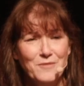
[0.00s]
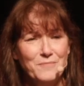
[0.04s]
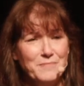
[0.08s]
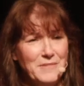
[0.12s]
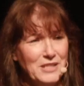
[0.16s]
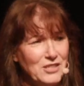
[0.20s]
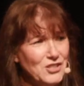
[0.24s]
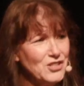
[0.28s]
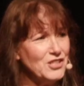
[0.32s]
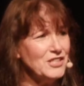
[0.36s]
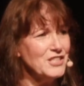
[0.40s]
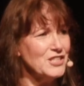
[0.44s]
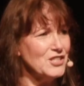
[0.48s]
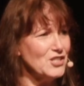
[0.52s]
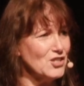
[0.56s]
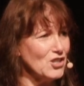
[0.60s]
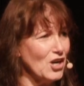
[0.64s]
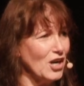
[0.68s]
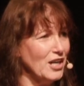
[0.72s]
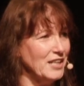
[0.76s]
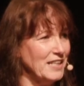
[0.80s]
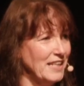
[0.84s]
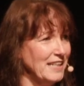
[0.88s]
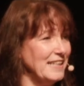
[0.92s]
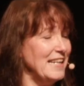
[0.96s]
Mission
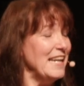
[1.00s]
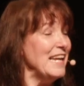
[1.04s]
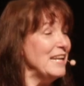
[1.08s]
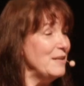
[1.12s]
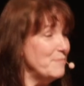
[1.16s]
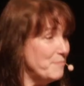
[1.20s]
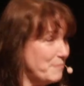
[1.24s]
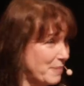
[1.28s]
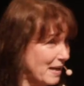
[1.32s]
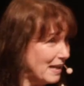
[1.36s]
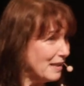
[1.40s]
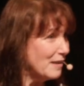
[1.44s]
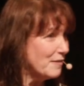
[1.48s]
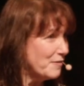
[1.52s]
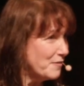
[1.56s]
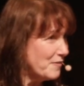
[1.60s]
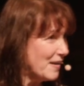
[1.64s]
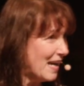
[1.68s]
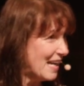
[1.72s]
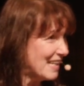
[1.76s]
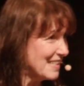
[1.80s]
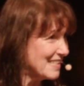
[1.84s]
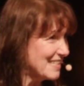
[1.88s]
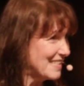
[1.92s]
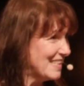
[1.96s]
started in
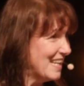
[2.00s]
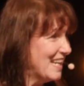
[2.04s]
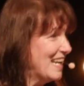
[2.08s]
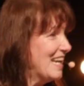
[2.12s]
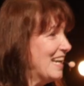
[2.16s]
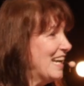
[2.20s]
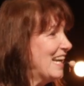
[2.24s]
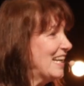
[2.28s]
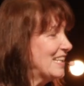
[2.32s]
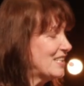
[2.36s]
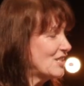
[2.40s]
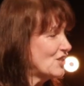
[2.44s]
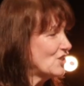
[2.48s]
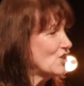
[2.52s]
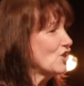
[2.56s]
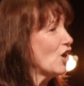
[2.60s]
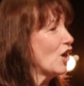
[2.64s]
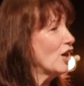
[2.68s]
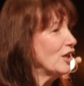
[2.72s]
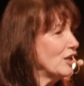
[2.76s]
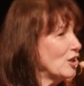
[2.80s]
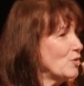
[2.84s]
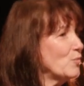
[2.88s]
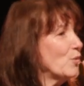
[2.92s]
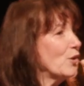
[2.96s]
Belfast. It
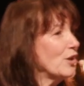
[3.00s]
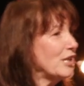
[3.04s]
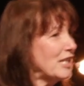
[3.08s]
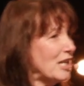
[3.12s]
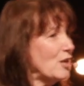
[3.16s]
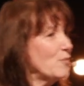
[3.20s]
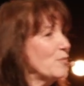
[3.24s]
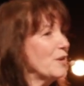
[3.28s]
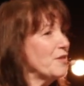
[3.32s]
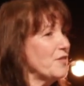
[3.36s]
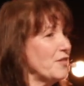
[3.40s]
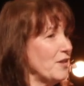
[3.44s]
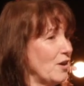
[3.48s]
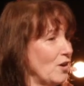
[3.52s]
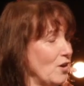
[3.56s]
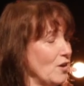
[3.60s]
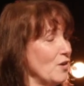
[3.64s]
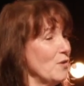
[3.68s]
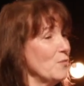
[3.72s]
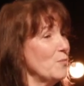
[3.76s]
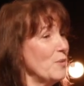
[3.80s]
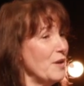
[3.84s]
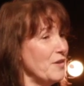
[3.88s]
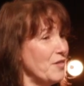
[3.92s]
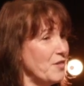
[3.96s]
started working with
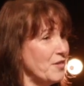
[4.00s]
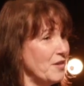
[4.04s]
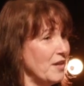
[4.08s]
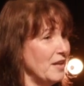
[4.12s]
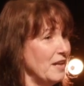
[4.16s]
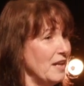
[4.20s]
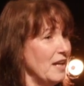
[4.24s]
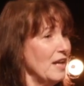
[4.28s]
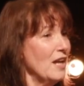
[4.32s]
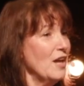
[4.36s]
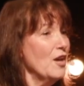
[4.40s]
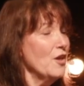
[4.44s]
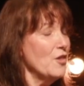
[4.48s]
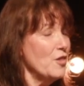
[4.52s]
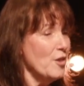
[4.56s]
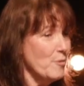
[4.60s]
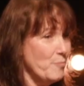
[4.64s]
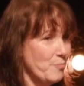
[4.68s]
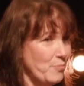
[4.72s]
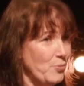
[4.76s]
the